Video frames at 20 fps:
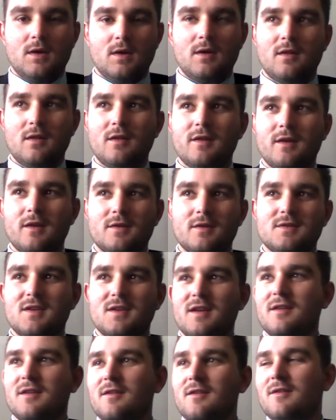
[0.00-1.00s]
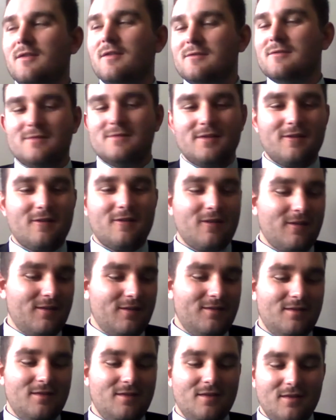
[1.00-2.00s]
that's why.
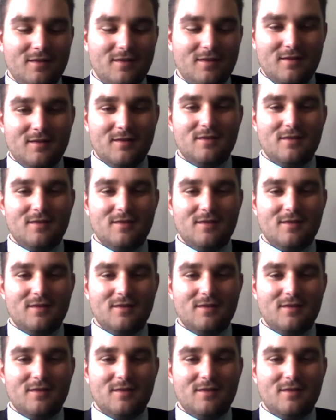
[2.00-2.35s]
Like you see,